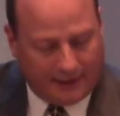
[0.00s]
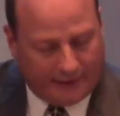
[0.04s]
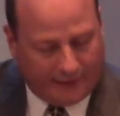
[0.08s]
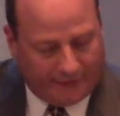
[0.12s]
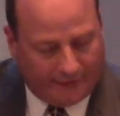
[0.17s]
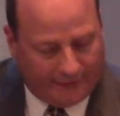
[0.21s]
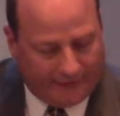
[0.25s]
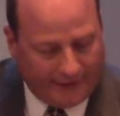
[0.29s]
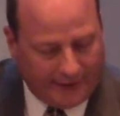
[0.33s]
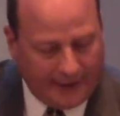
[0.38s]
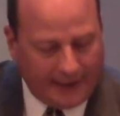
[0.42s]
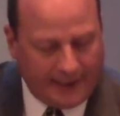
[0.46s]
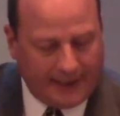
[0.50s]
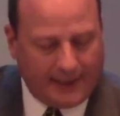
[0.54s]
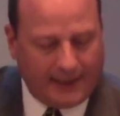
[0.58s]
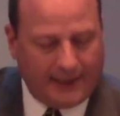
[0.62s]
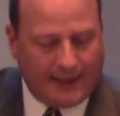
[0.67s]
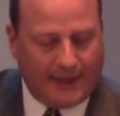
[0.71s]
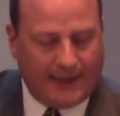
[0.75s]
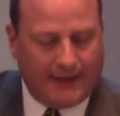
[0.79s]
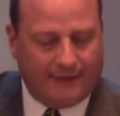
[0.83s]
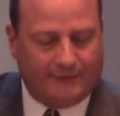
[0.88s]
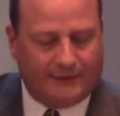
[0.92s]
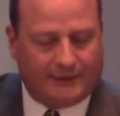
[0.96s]

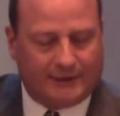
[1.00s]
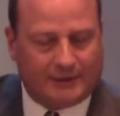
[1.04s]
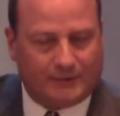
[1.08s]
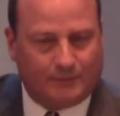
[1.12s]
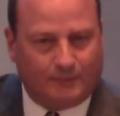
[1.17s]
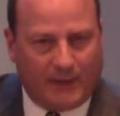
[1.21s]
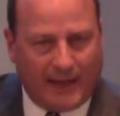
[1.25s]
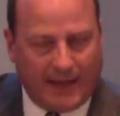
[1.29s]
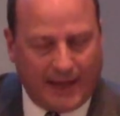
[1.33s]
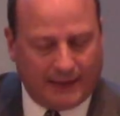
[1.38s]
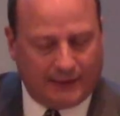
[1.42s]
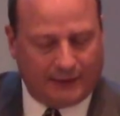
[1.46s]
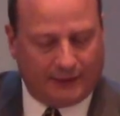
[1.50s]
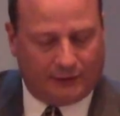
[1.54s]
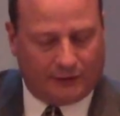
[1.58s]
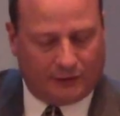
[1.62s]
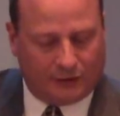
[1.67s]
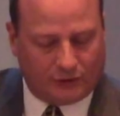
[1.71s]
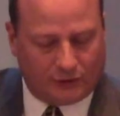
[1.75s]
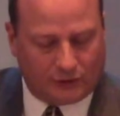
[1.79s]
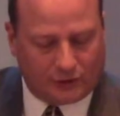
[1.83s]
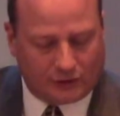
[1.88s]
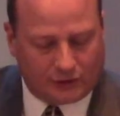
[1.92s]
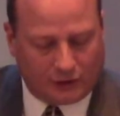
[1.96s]
they have expanded
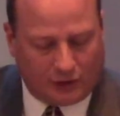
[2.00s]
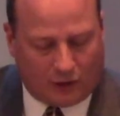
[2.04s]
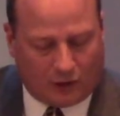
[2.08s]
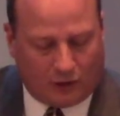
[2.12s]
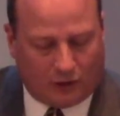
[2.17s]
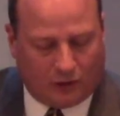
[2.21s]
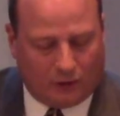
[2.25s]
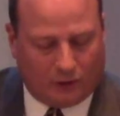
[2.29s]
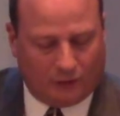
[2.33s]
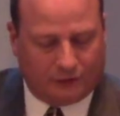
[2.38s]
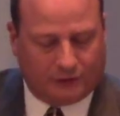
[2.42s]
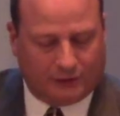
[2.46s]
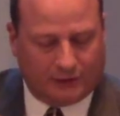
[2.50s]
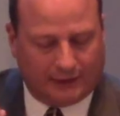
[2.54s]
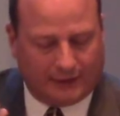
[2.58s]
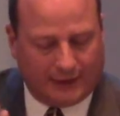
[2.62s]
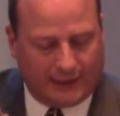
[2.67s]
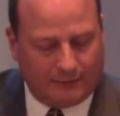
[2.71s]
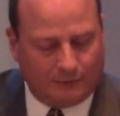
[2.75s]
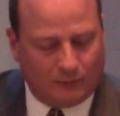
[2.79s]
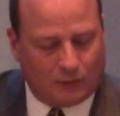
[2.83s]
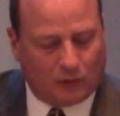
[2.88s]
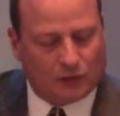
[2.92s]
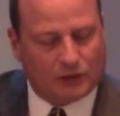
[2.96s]
their soul to
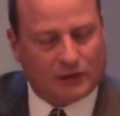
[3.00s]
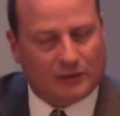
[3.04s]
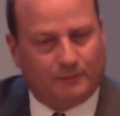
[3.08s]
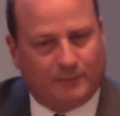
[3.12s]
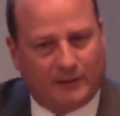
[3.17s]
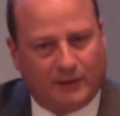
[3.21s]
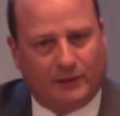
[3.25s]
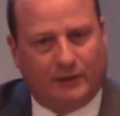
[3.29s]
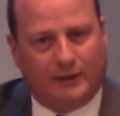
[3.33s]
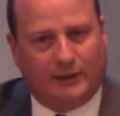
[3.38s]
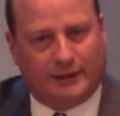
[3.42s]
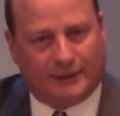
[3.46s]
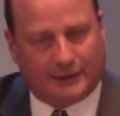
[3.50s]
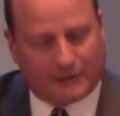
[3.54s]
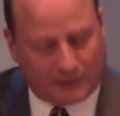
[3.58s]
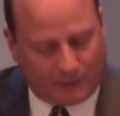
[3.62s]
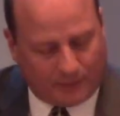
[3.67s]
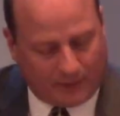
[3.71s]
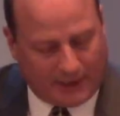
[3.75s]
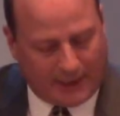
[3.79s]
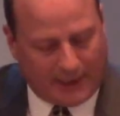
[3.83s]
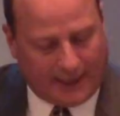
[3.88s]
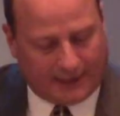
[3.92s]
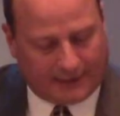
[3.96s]
let more Spirit
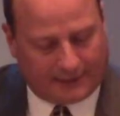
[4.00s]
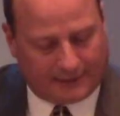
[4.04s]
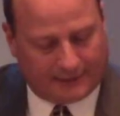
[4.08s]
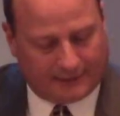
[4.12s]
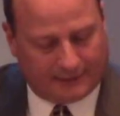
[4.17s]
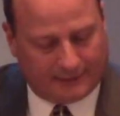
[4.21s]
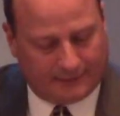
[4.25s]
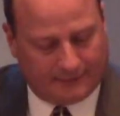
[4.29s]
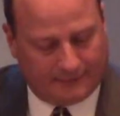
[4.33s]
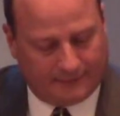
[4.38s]
express.